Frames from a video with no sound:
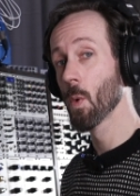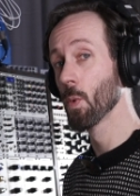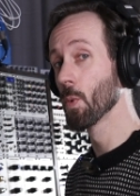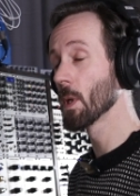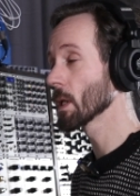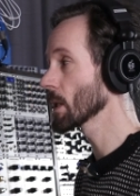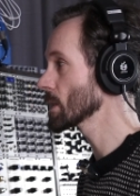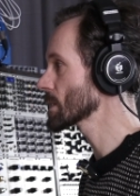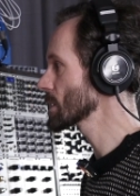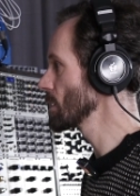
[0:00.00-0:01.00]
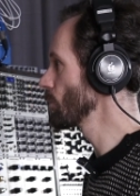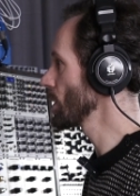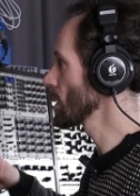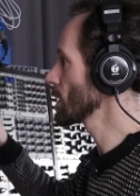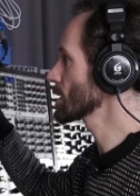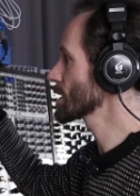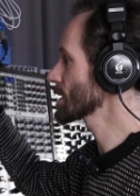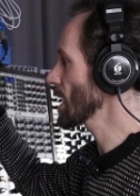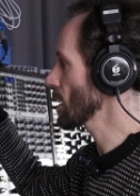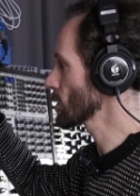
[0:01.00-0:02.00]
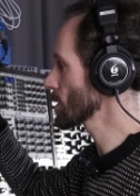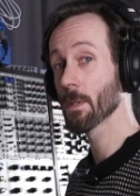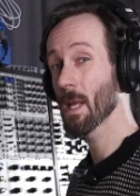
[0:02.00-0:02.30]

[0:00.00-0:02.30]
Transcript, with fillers: Really simple sound.